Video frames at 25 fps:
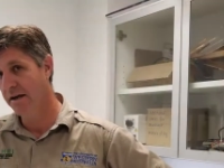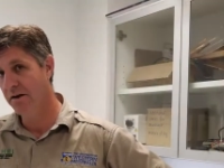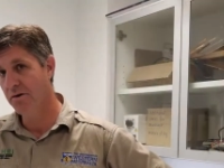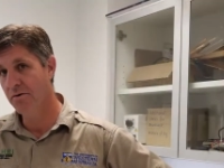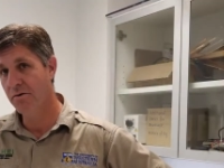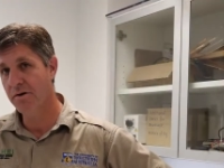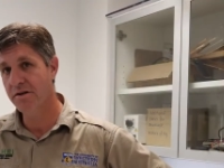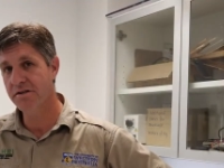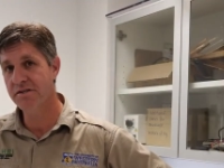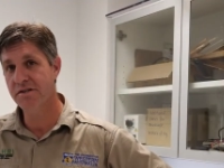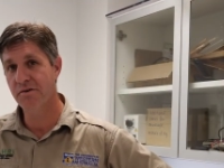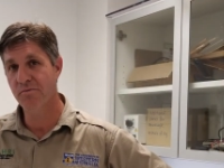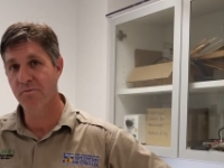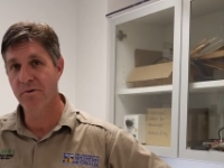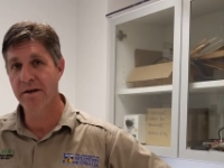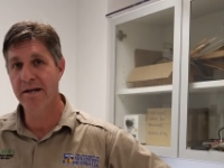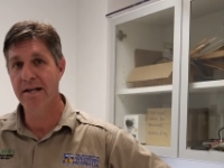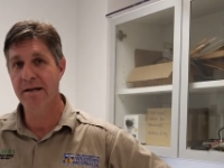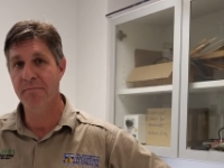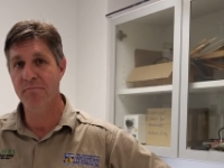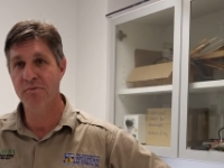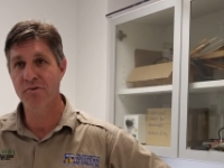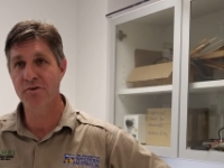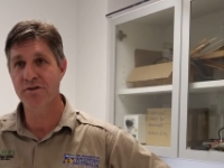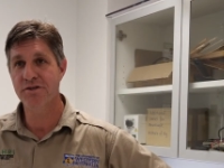In order to
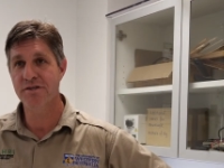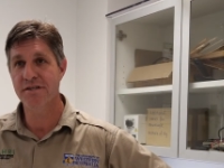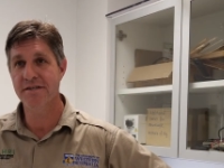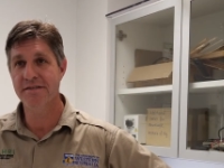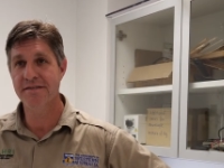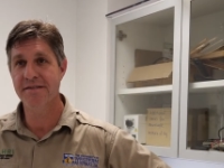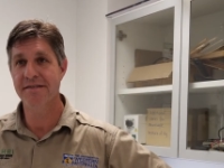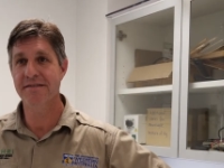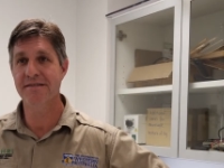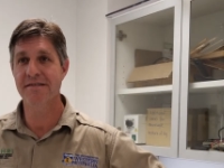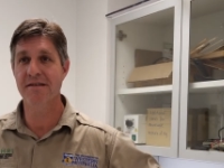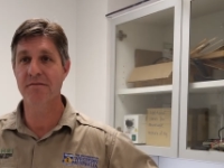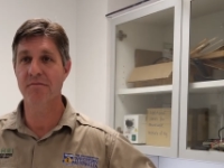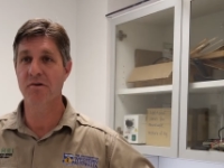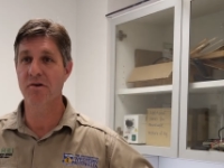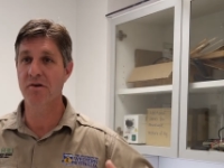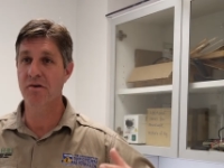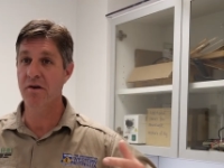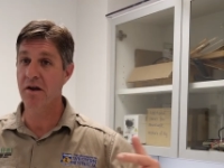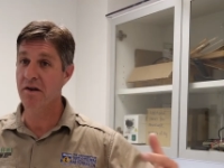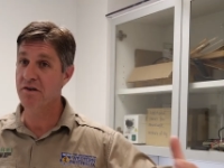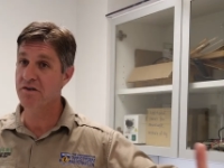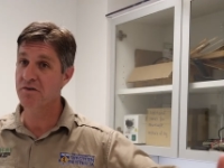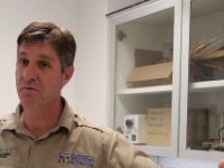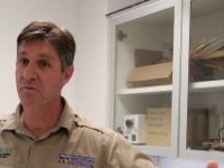really push the system
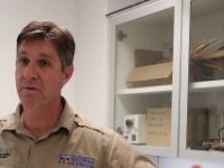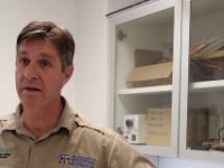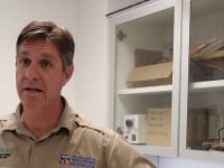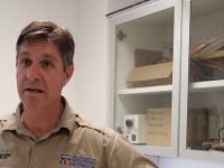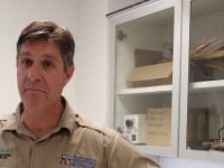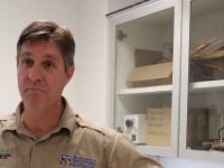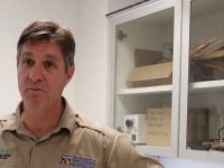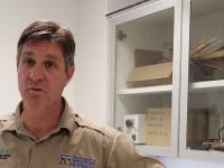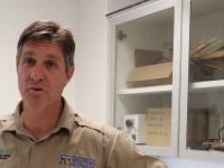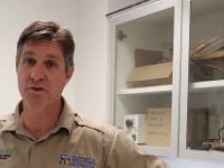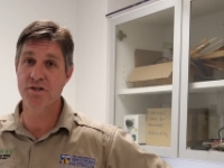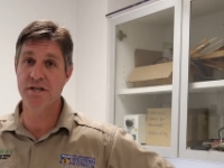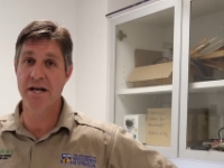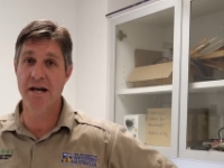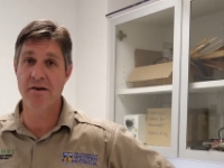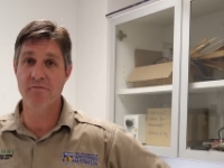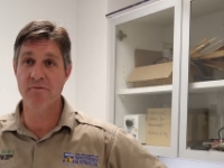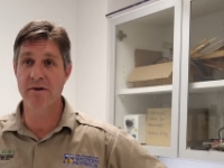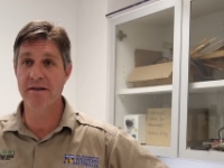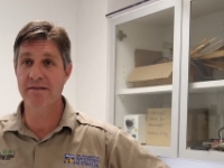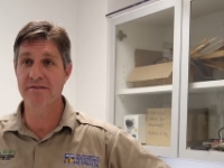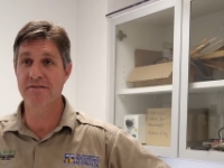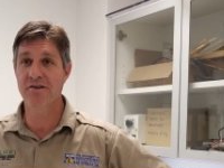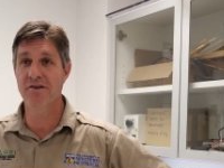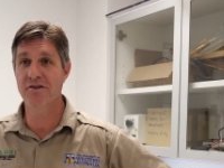on and to really push our
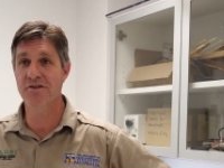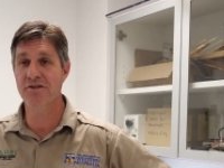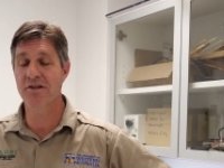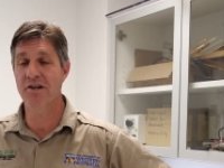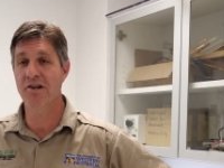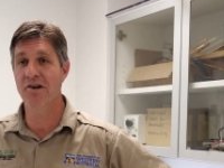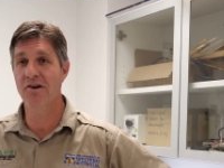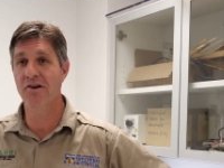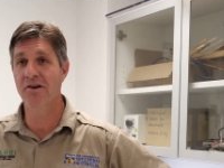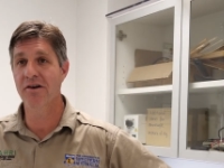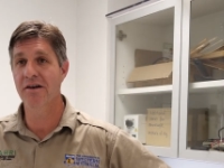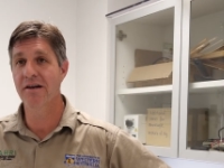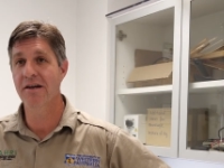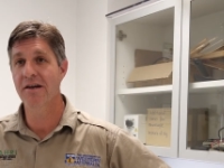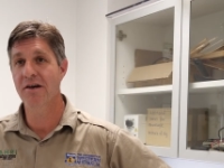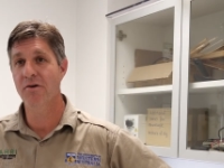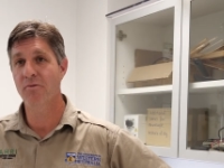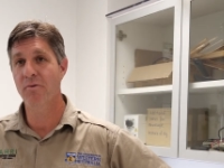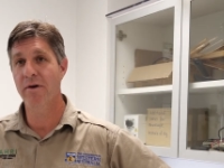research along,